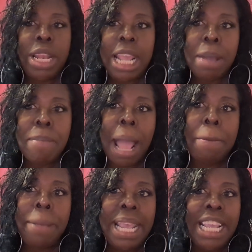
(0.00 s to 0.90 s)
to a
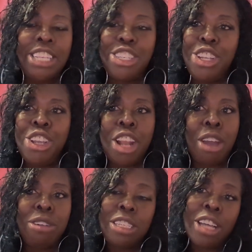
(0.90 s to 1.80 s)
nearby beach,
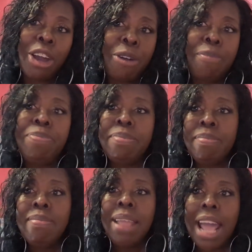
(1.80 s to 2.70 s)
so
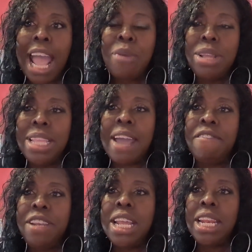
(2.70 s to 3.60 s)
I
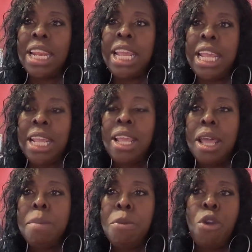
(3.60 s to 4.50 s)
would
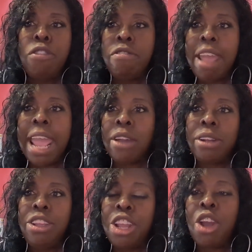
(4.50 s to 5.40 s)
definitely move
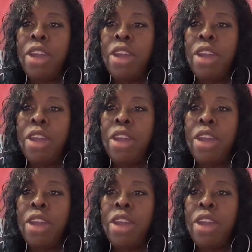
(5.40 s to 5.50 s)
around.